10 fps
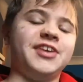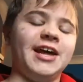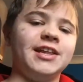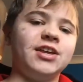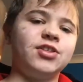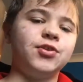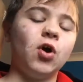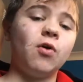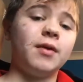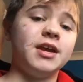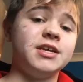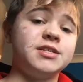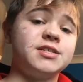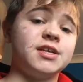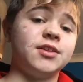Telling
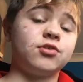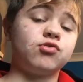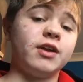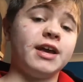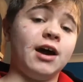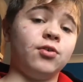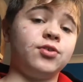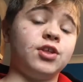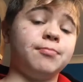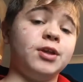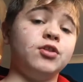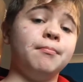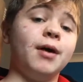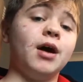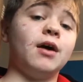stories in a treehouse is my
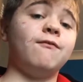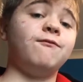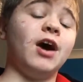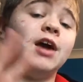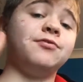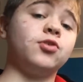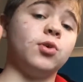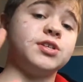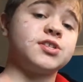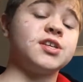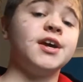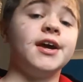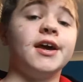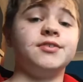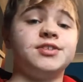number 5 choice,
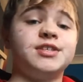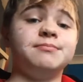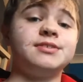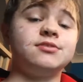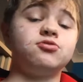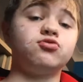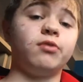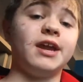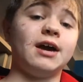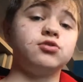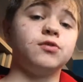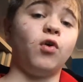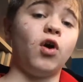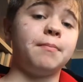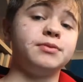The Simpsons Treehouse of
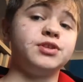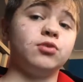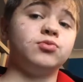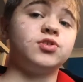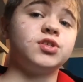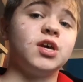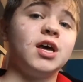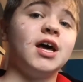Horror episodes.